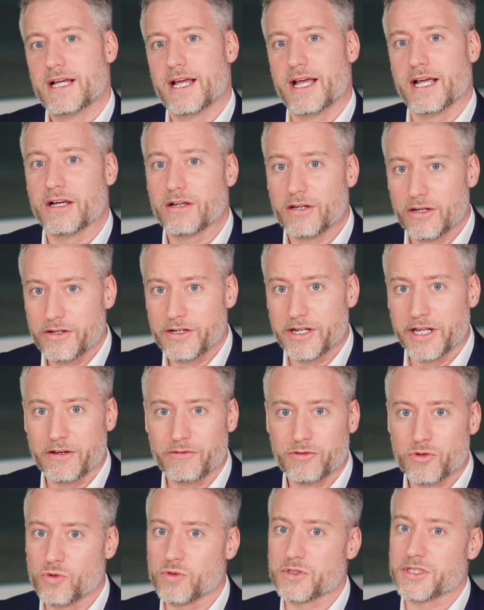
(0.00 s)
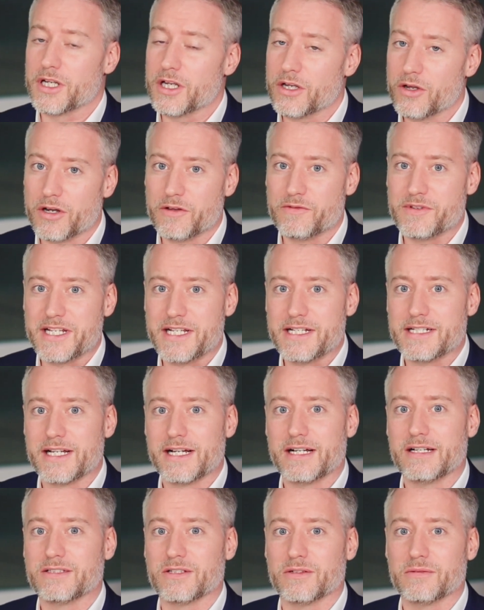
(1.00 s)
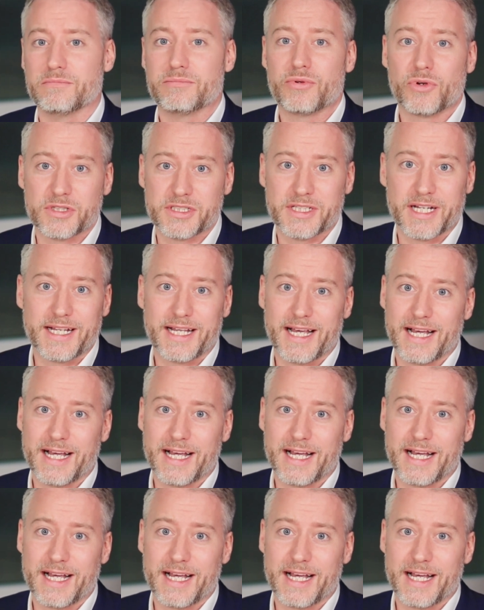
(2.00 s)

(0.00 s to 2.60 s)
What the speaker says: including of course a lot of details on prostate